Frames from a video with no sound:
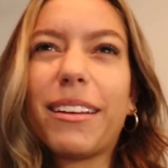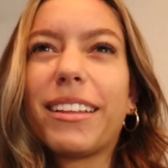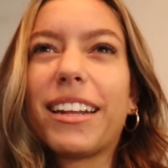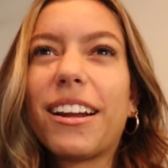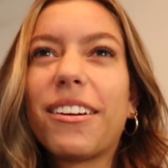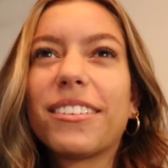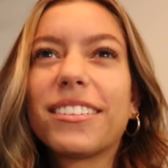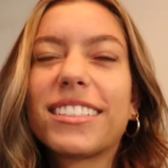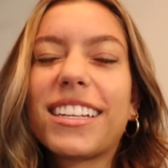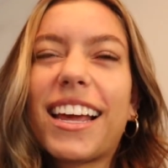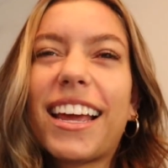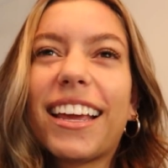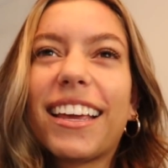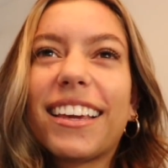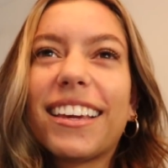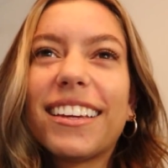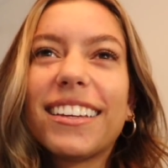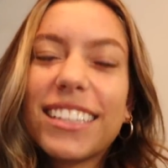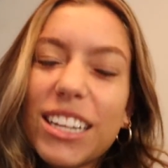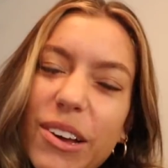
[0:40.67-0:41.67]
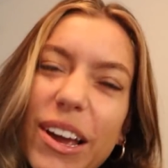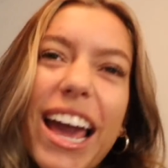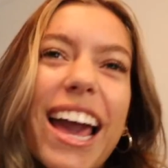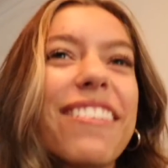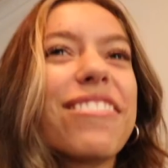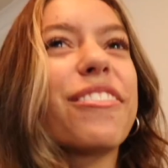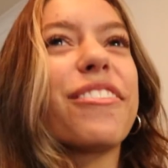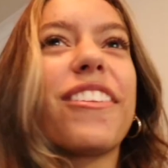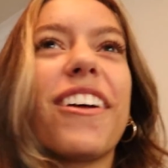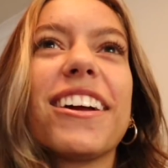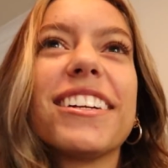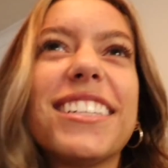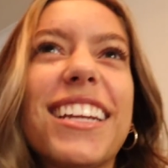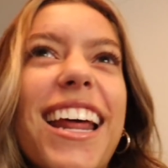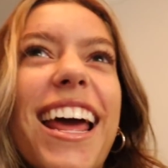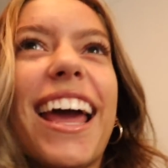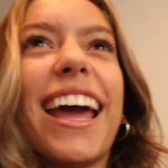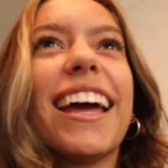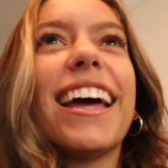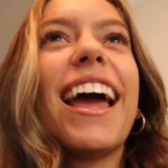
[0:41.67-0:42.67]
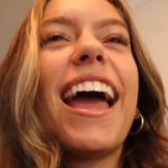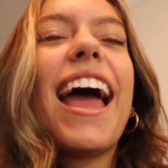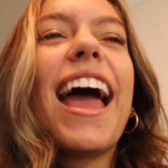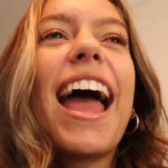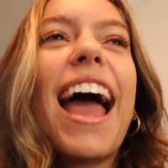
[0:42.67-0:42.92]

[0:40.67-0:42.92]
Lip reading: And then I was like, no, I have to vlog today.